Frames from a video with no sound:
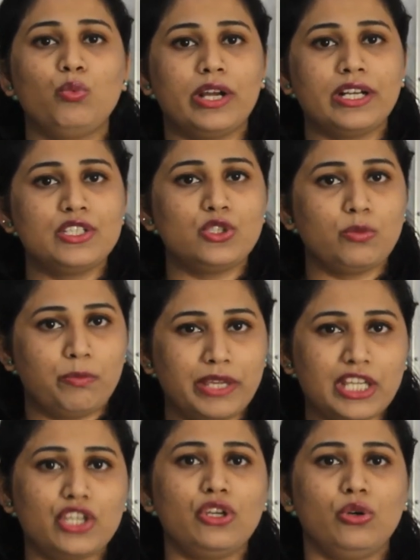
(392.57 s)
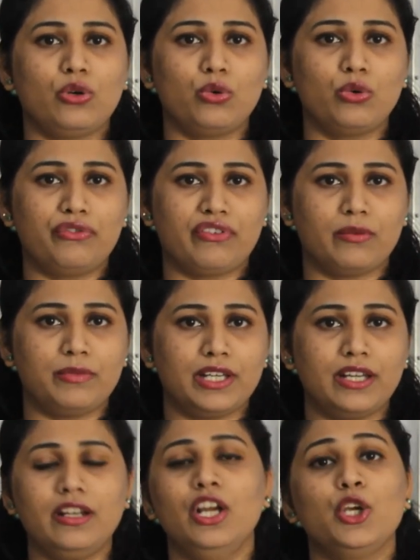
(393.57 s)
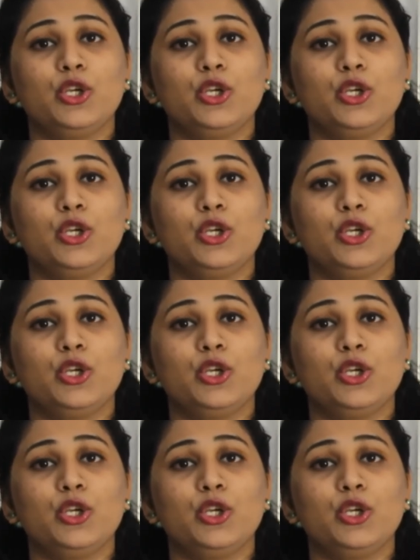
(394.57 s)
Once you pick your code from there,